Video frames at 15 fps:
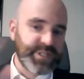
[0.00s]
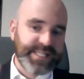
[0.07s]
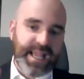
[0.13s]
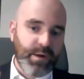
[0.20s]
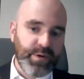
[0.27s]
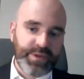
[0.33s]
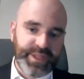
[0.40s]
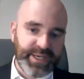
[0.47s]

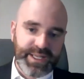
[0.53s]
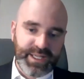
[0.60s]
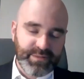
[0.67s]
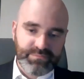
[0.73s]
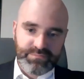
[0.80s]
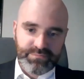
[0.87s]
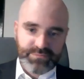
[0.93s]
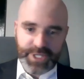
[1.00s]
with any
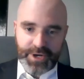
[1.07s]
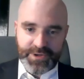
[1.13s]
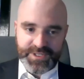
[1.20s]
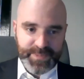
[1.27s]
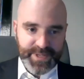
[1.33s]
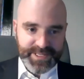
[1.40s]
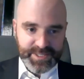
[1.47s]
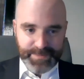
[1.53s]

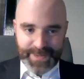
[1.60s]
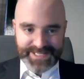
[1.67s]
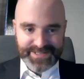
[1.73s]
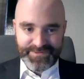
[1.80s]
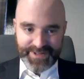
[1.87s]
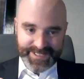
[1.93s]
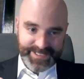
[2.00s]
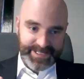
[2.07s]

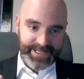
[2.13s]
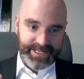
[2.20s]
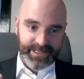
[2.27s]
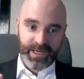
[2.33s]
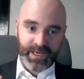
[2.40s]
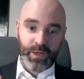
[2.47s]
specificity